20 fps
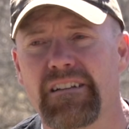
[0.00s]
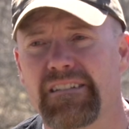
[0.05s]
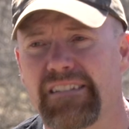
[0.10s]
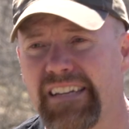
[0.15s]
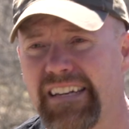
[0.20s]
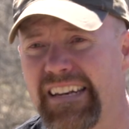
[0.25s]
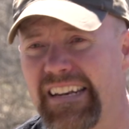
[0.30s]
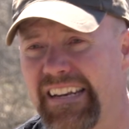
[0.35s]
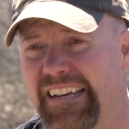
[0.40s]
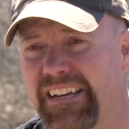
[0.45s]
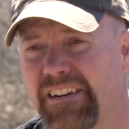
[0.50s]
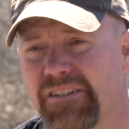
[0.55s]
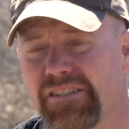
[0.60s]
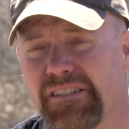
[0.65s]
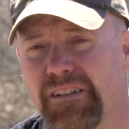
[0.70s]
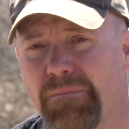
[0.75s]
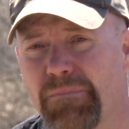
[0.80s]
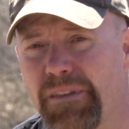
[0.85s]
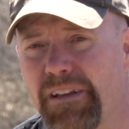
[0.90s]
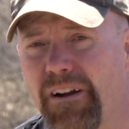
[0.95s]
Did it hear
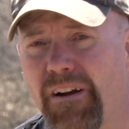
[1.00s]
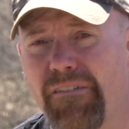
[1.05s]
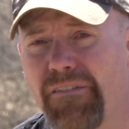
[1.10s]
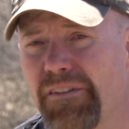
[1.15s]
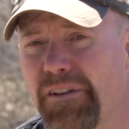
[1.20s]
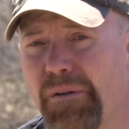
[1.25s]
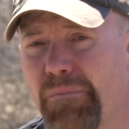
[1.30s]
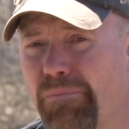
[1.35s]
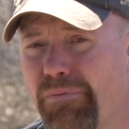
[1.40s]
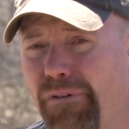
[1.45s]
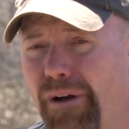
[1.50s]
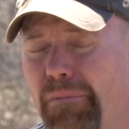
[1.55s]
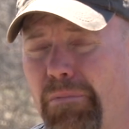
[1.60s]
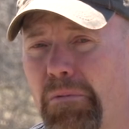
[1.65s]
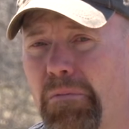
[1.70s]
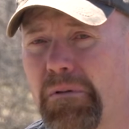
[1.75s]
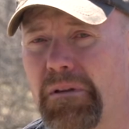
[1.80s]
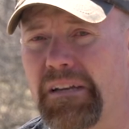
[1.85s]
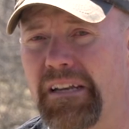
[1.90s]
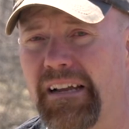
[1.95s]
something over there?
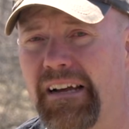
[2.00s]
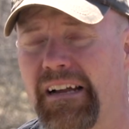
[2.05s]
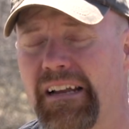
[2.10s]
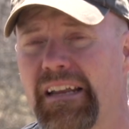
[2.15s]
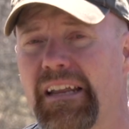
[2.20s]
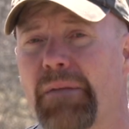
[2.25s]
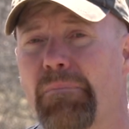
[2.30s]
Probably not.